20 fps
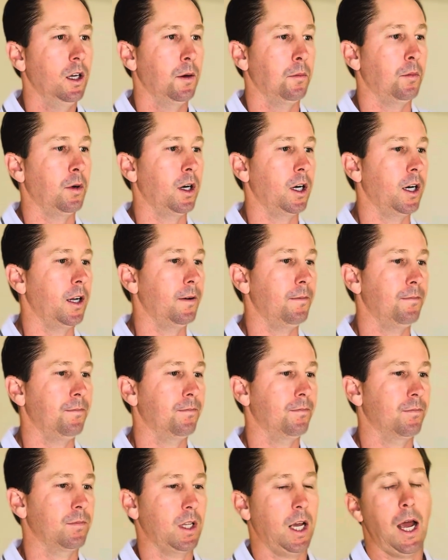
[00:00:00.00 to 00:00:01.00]

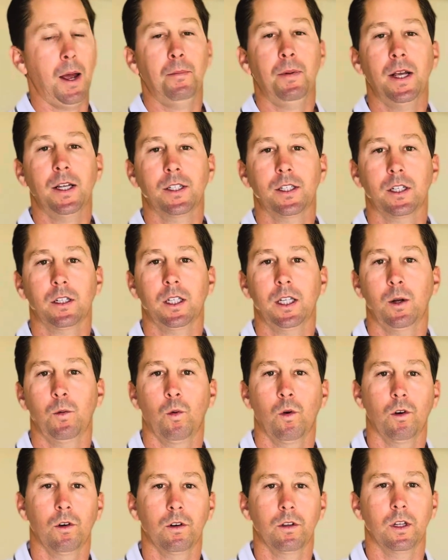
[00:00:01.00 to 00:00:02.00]
but I basically
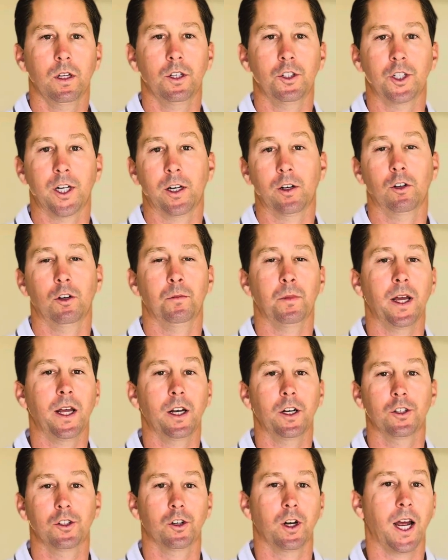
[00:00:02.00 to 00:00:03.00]
wore the general
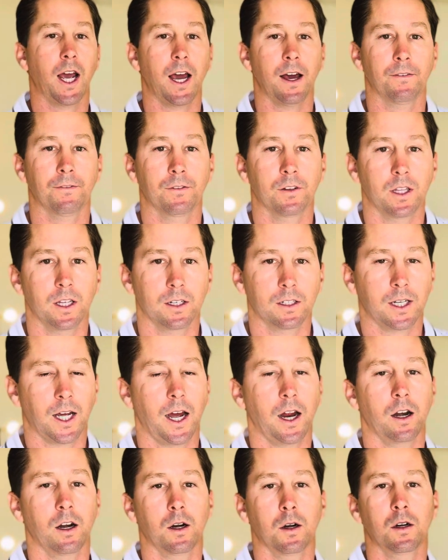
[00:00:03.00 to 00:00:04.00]
manager hat for the
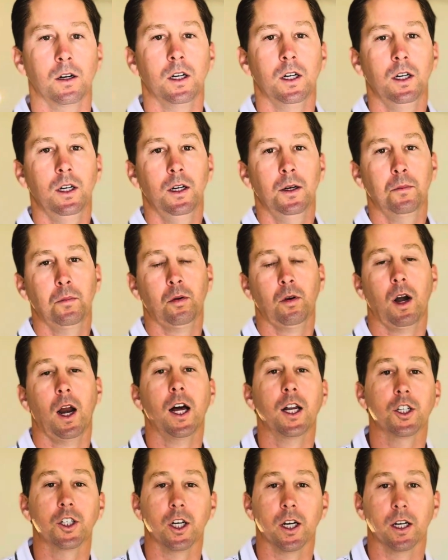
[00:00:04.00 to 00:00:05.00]
entire
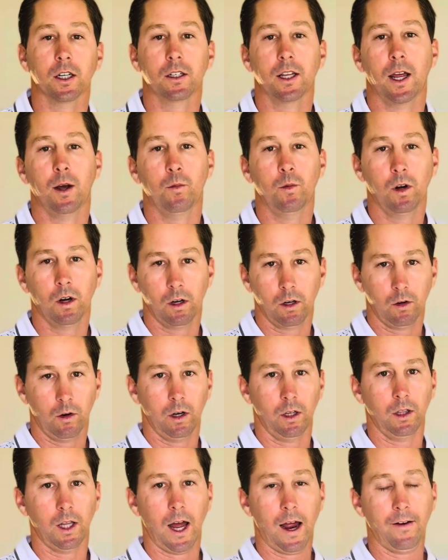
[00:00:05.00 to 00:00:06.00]
project. And we were
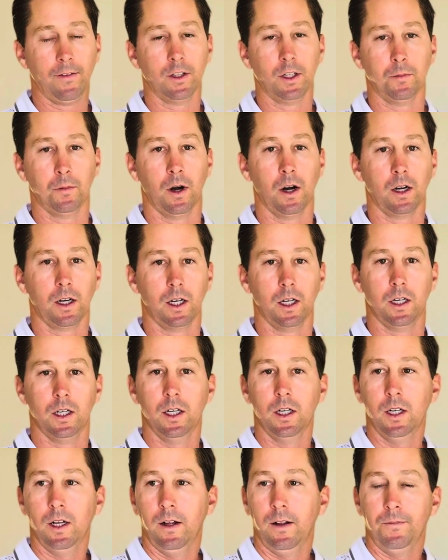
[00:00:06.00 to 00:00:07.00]
going live on the market
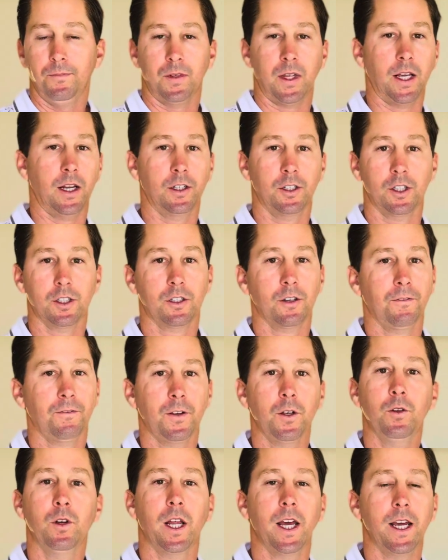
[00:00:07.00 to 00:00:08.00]
in just a
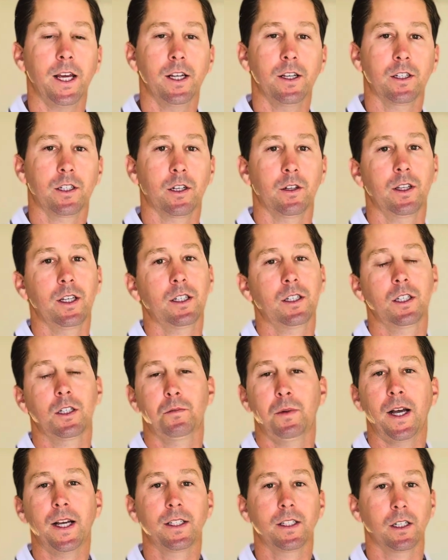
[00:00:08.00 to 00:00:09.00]
few days. So this is
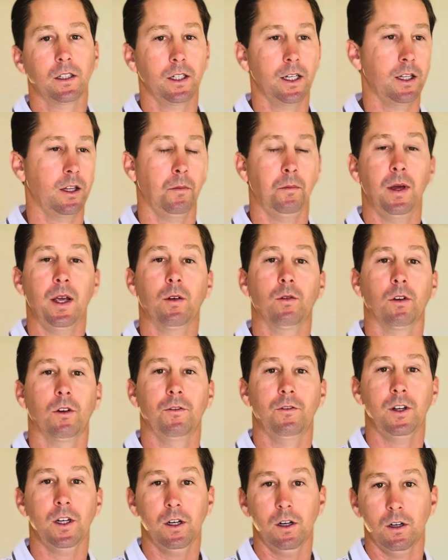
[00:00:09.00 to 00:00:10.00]
basically the big
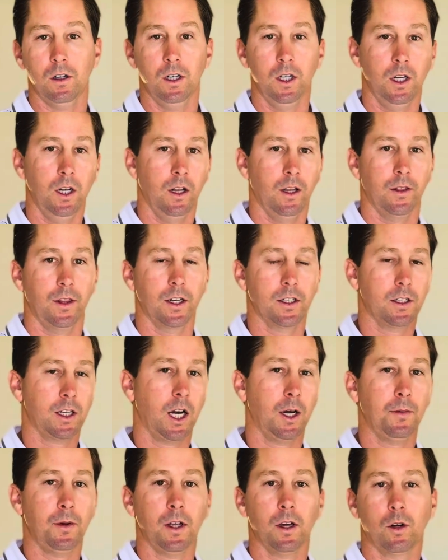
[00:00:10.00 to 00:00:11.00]
reveal. There's
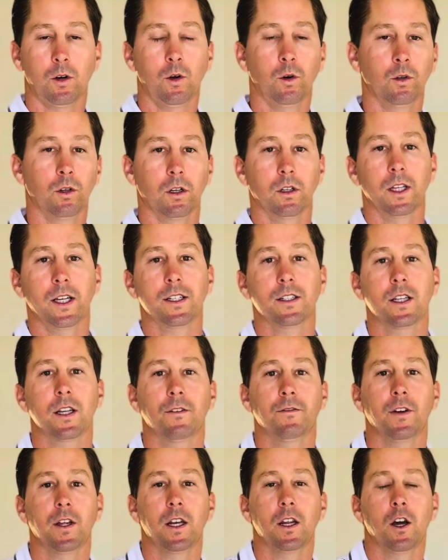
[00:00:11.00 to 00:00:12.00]
going to be a cooler
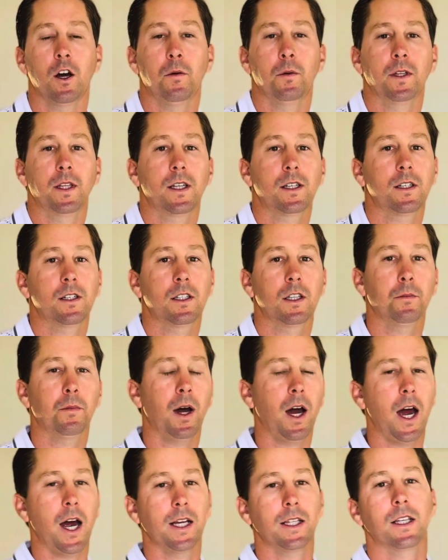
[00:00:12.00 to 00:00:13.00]
listing video, but this is the
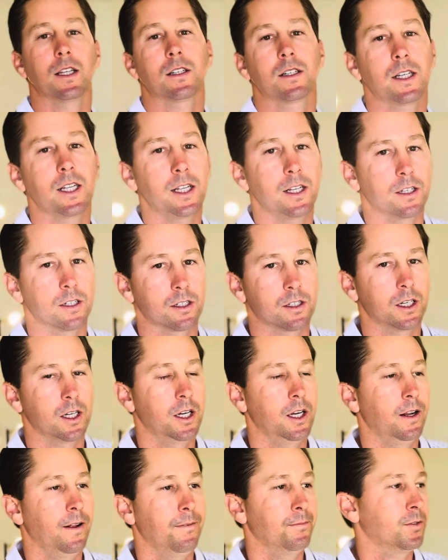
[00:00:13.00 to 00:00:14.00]
behind the scenes
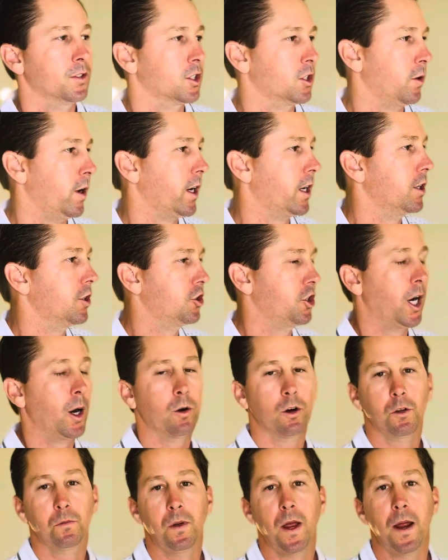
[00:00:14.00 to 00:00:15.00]
so I can share
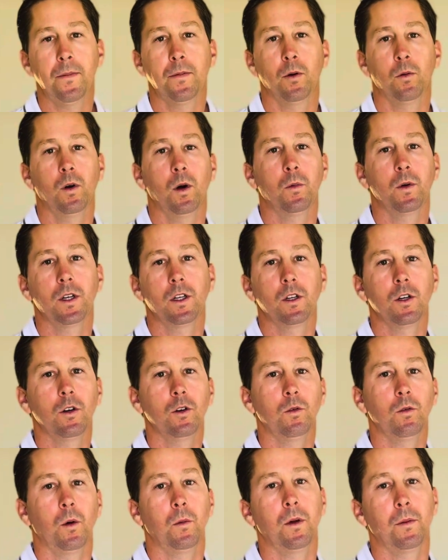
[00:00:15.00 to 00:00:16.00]
with people what we do
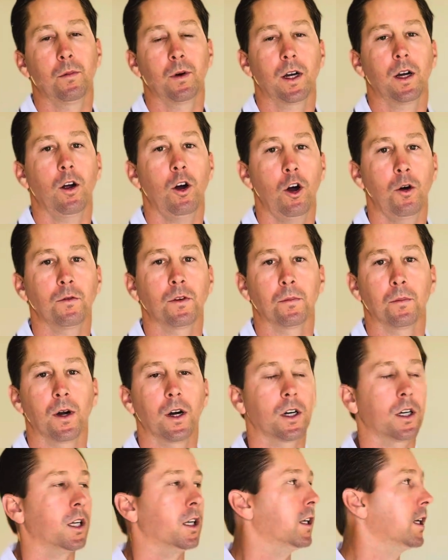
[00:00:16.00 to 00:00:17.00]
when we bring a home to
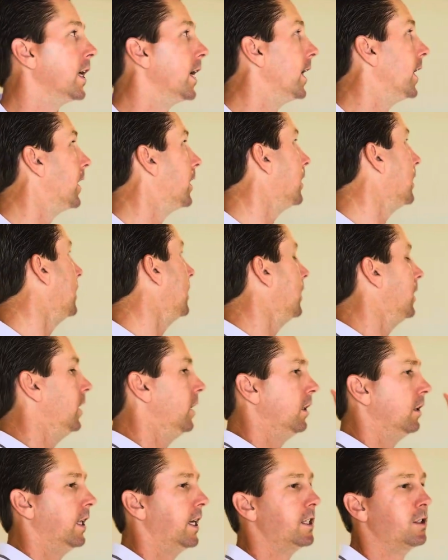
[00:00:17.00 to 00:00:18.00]
market. And
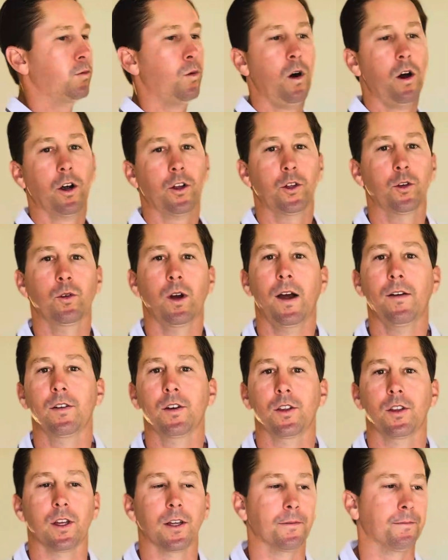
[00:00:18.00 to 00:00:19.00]
let's walk through
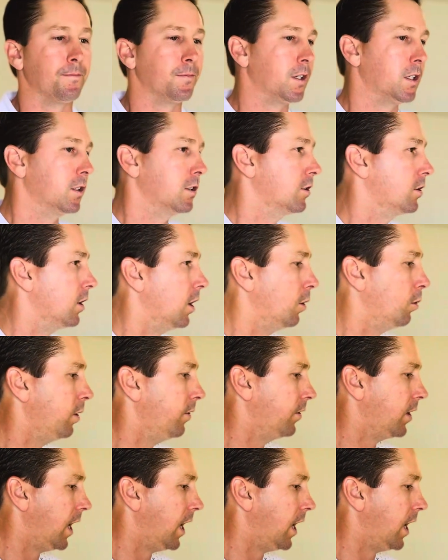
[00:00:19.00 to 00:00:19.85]
everything. So we've